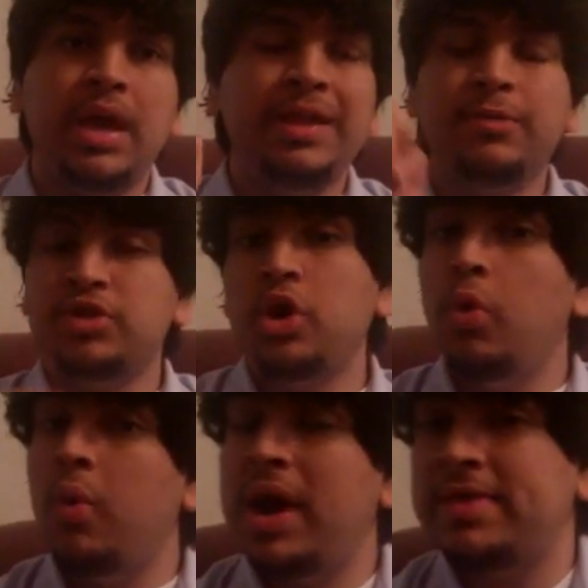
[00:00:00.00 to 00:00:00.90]
And there was no
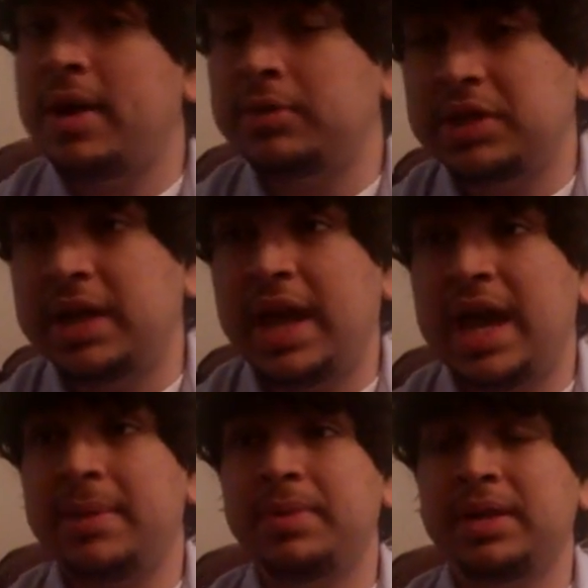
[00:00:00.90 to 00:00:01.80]
way that was gonna
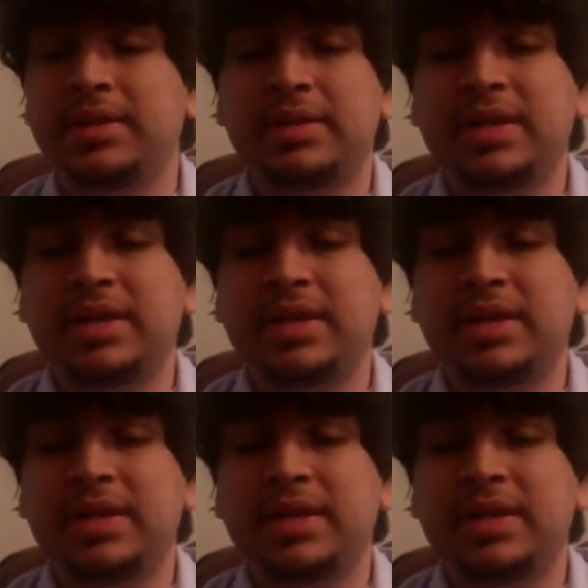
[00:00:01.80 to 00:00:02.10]
happen, and